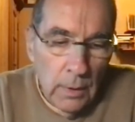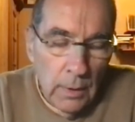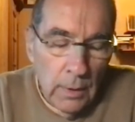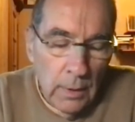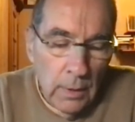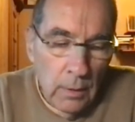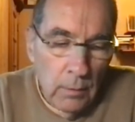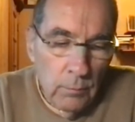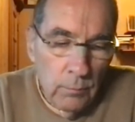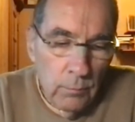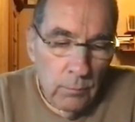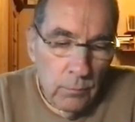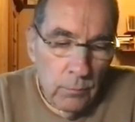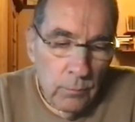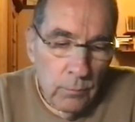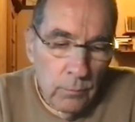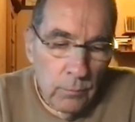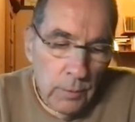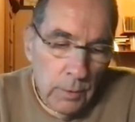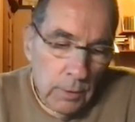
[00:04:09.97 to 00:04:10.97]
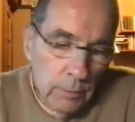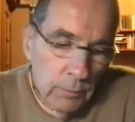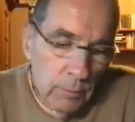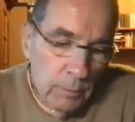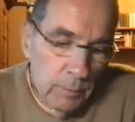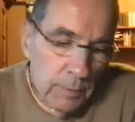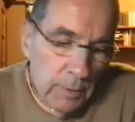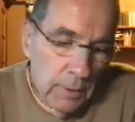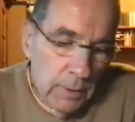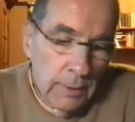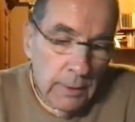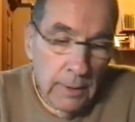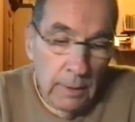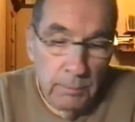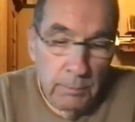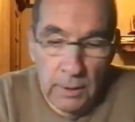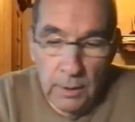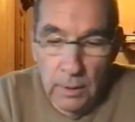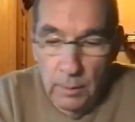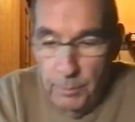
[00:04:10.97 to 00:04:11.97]
It
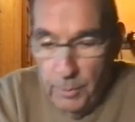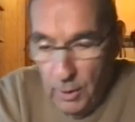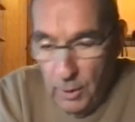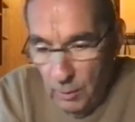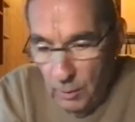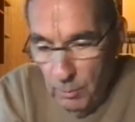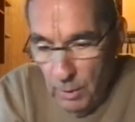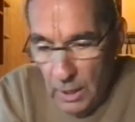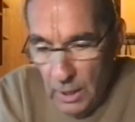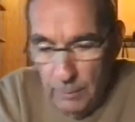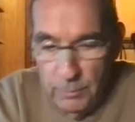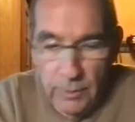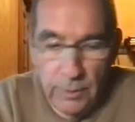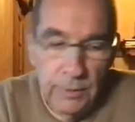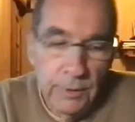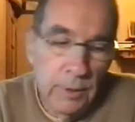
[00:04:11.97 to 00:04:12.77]
can mean the Paramatma.